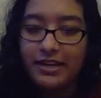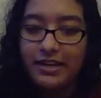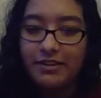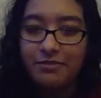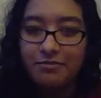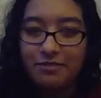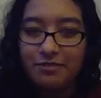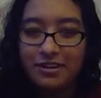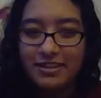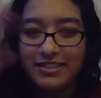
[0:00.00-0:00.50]

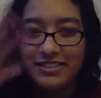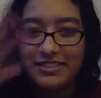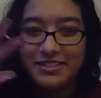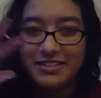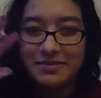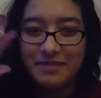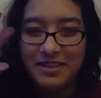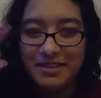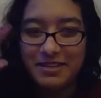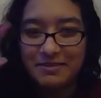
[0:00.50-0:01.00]
want
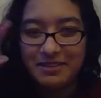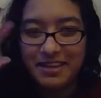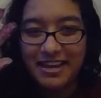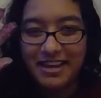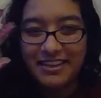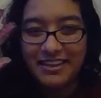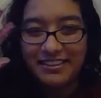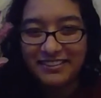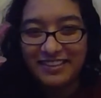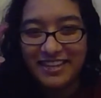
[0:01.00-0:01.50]
to make a
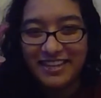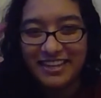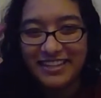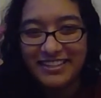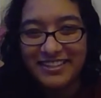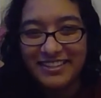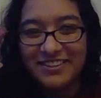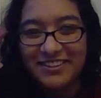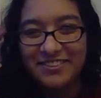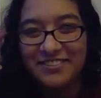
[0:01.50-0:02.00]
mechanical
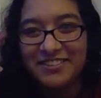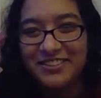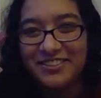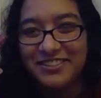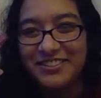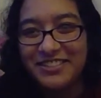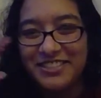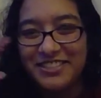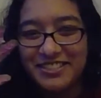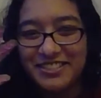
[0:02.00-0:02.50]
hand other than
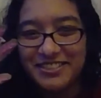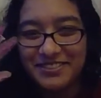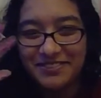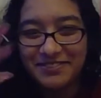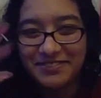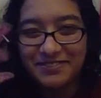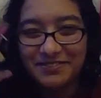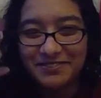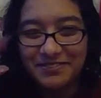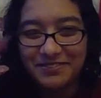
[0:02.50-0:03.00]
just
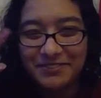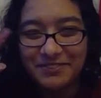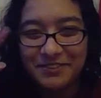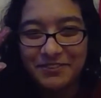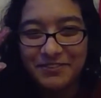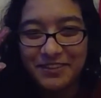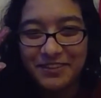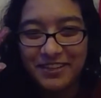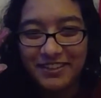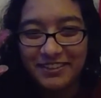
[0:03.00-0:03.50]
for
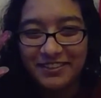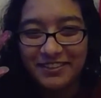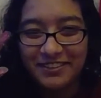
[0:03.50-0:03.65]
fun?